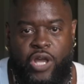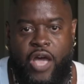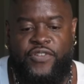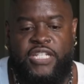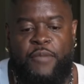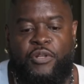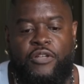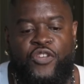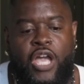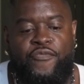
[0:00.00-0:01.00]
coffee table,
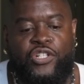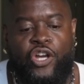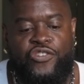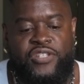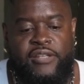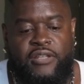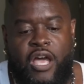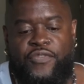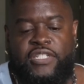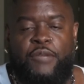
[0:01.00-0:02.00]
if you have a large size
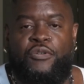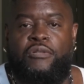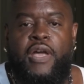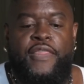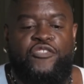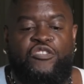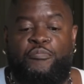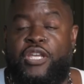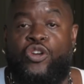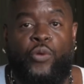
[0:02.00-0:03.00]
coffee table, these
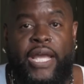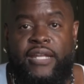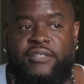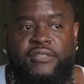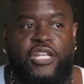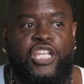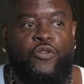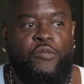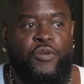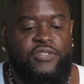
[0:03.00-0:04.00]
would be great to stick
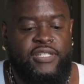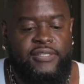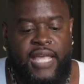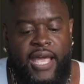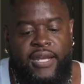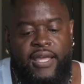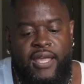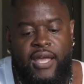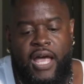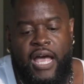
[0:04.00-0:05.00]
your remotes inside.
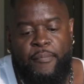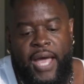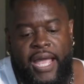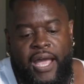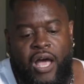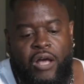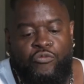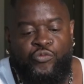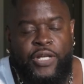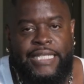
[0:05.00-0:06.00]
I
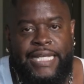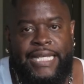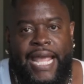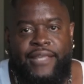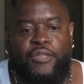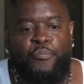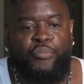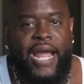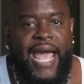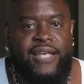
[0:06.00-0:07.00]
really like the
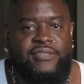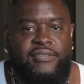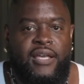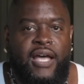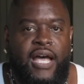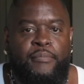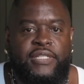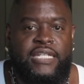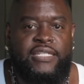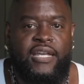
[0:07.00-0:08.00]
brass
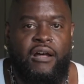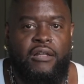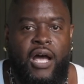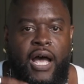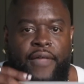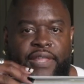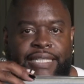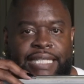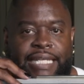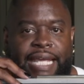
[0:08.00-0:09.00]
detail on the
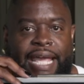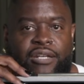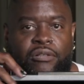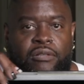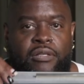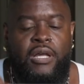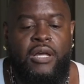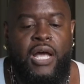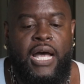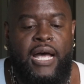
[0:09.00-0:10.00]
lid handle.
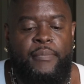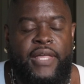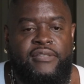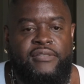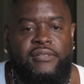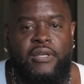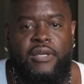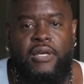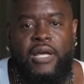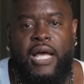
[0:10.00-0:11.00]
That's
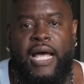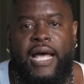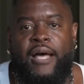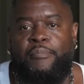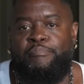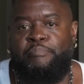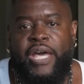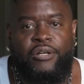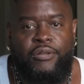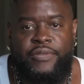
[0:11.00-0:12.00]

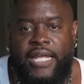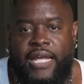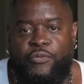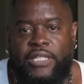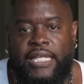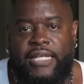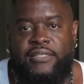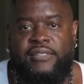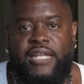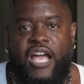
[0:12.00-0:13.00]
metal that I really like
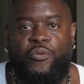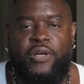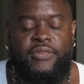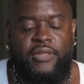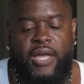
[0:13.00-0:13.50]
to style with.